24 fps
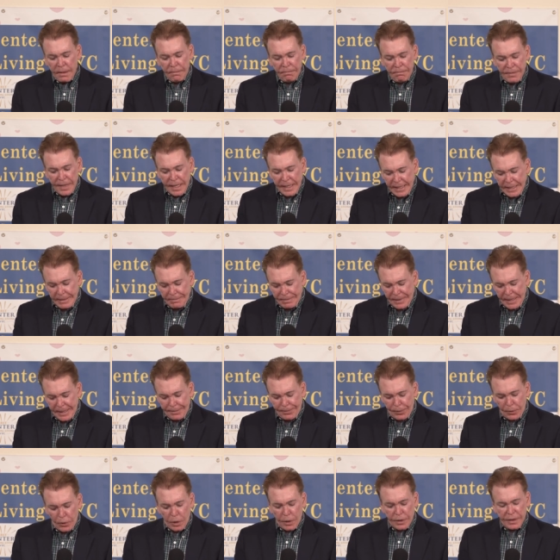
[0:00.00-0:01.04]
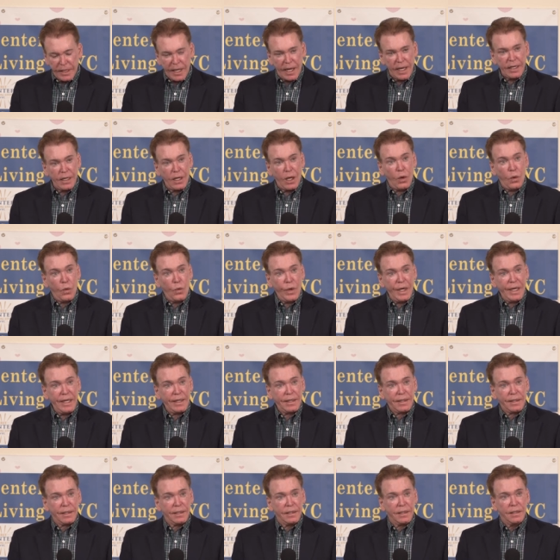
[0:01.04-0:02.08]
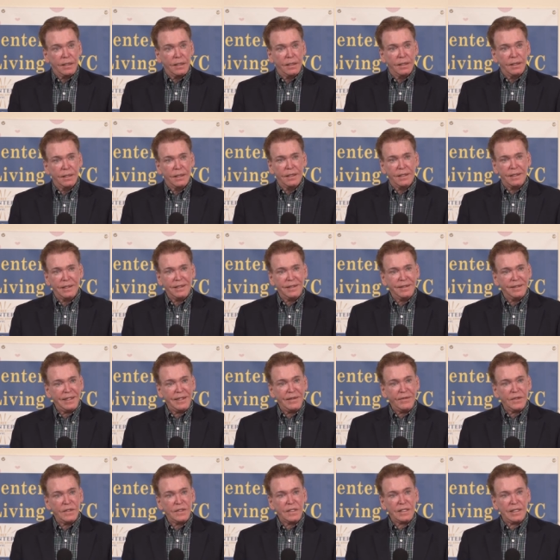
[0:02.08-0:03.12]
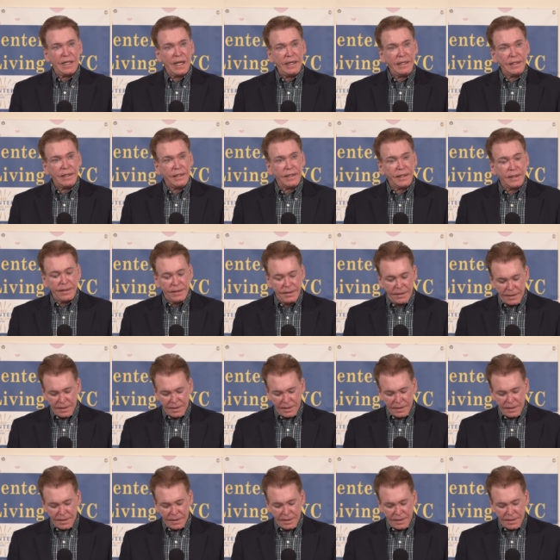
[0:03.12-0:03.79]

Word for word: Many people are not awake even slightly.